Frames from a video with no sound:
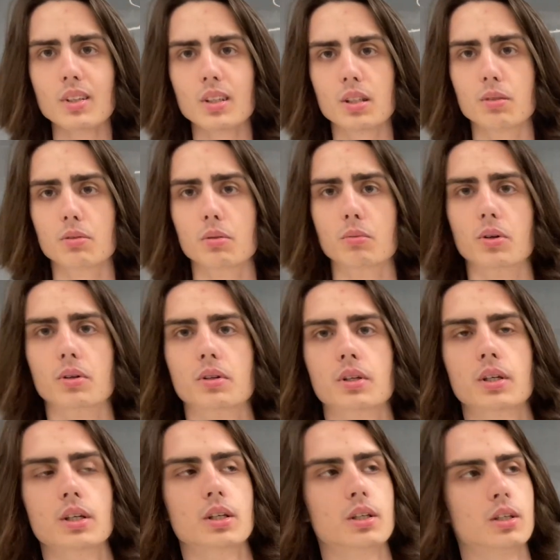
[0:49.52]
even more.
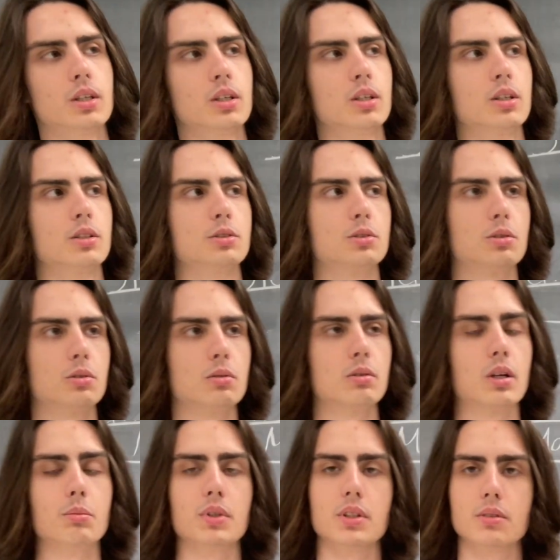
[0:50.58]
So
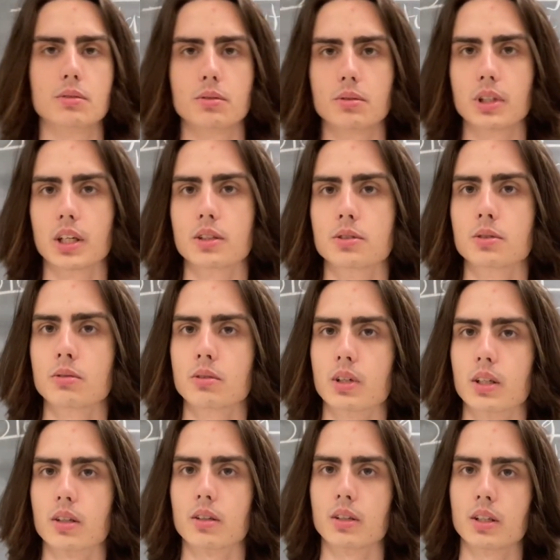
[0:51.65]
I mean, you guys know
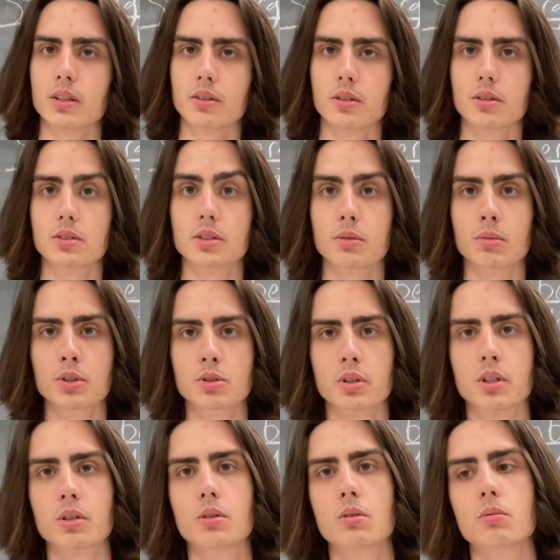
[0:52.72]
I connect the Sternberg
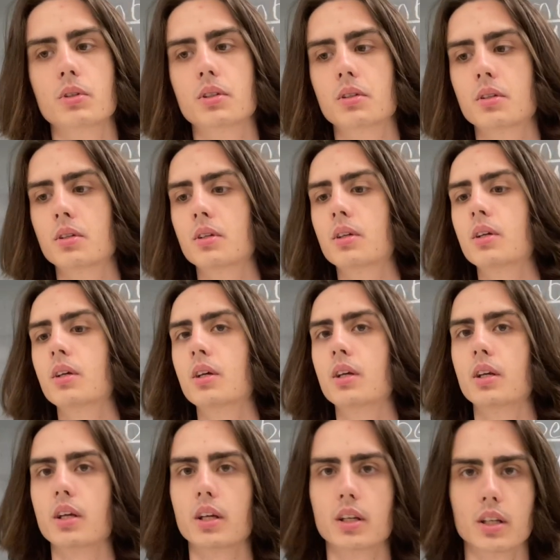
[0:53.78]
triangle with
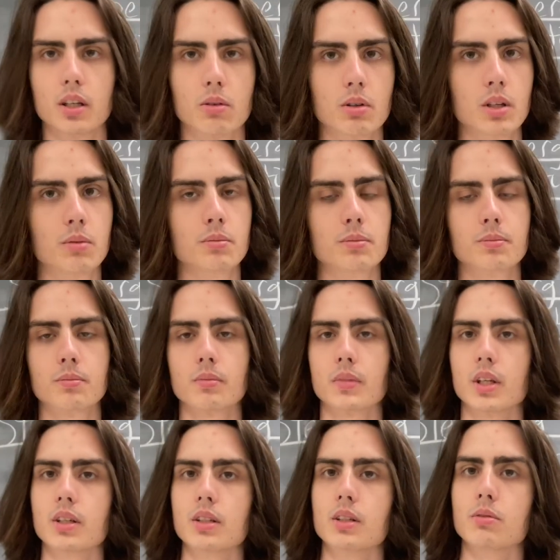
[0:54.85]
Enneagram
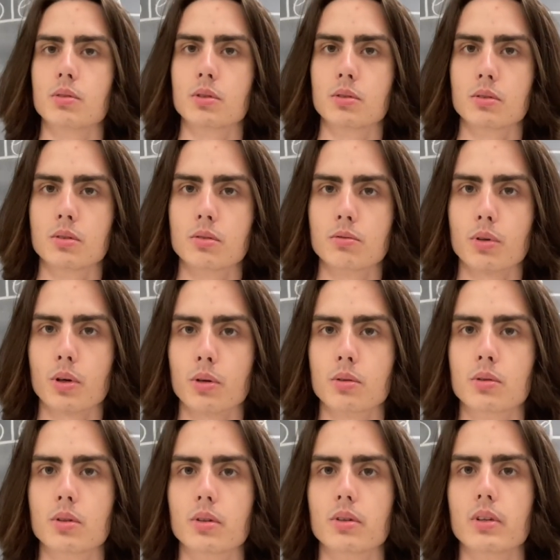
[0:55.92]
and even Freud,
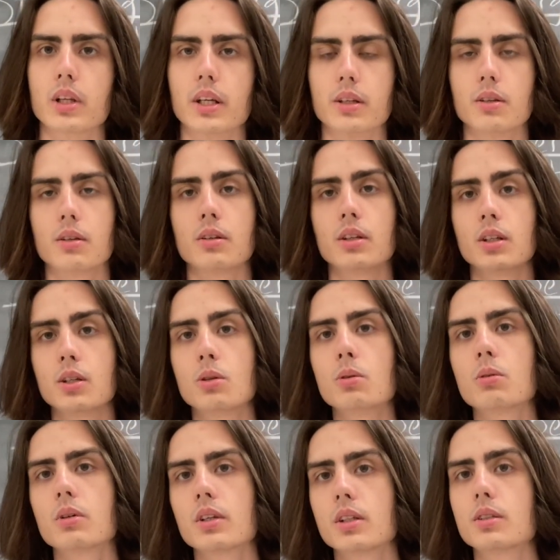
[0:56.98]
like ego,
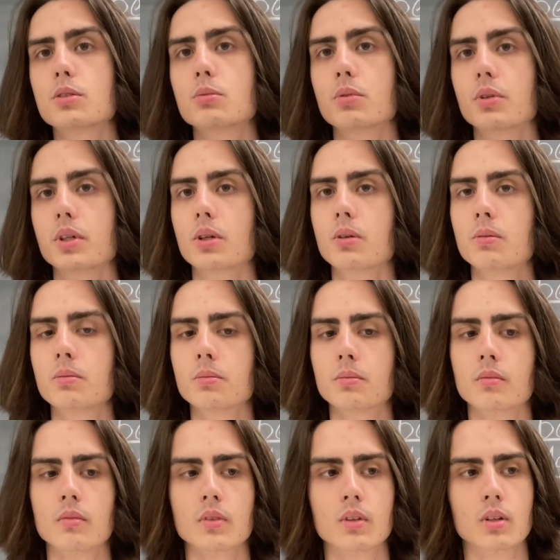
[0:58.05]
id, superego.
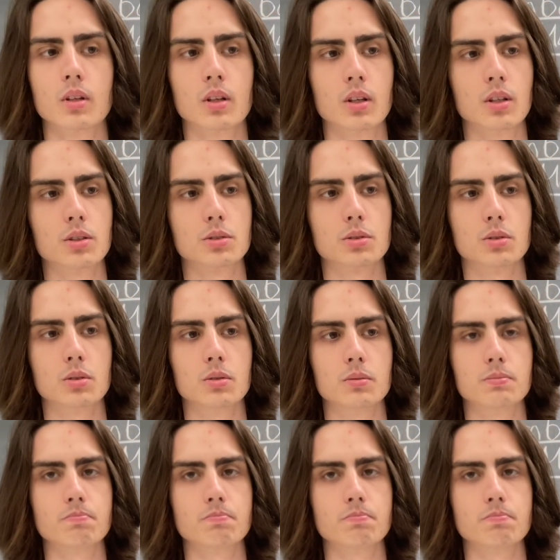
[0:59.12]
So